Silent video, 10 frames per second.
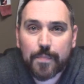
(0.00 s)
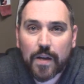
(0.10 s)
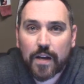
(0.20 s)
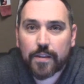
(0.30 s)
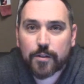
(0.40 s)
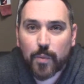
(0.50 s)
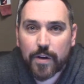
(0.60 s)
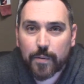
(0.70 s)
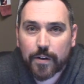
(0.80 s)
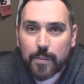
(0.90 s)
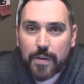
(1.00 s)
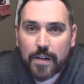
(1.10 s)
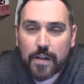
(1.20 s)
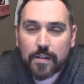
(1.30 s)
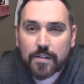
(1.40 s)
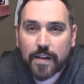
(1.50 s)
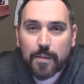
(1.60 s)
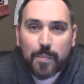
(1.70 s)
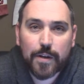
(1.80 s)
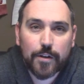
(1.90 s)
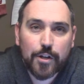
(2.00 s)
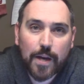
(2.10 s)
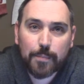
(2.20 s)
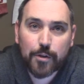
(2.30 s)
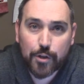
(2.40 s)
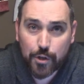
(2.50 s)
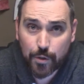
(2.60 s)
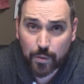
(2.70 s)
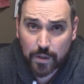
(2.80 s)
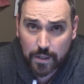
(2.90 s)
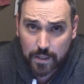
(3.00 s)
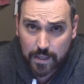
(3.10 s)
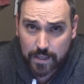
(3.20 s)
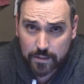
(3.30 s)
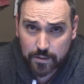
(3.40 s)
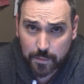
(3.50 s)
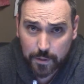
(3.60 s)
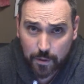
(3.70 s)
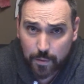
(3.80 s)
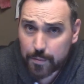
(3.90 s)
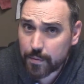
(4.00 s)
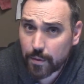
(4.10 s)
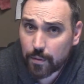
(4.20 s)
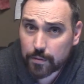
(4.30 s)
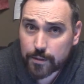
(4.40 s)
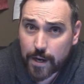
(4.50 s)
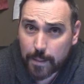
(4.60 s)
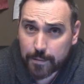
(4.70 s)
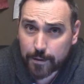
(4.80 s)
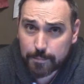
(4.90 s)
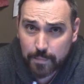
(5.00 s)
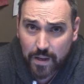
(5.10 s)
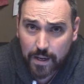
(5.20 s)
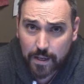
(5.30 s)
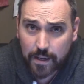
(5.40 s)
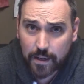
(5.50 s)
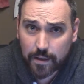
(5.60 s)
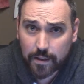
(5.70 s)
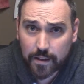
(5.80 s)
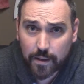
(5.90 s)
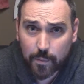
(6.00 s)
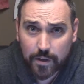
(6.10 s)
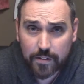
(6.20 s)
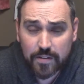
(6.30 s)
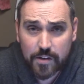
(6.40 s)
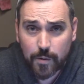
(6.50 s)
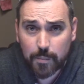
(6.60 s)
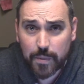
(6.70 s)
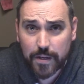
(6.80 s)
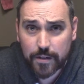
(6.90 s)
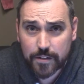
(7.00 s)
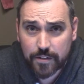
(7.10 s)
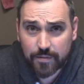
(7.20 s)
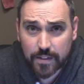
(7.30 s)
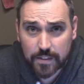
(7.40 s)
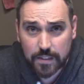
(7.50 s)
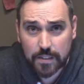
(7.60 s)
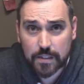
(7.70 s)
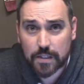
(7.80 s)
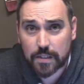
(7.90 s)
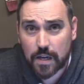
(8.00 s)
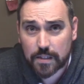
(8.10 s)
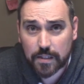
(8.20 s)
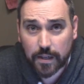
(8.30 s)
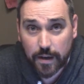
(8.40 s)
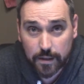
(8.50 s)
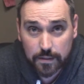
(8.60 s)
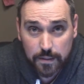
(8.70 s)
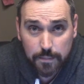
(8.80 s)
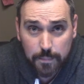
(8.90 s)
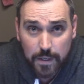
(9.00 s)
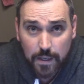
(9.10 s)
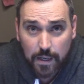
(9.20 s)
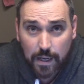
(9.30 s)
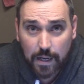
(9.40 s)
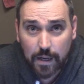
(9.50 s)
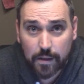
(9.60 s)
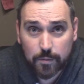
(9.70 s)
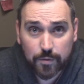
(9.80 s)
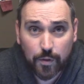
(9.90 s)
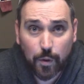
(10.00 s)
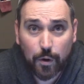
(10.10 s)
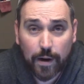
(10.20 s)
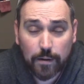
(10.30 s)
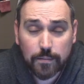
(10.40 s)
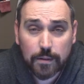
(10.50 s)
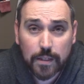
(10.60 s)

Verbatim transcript: Uh, this week we're going to be in 2 Peter chapter 2. Uh, so we're going through the whole chapter, uh, and again, we're continuing Peter's defense against the Gnostic heresy uh, that was floating around.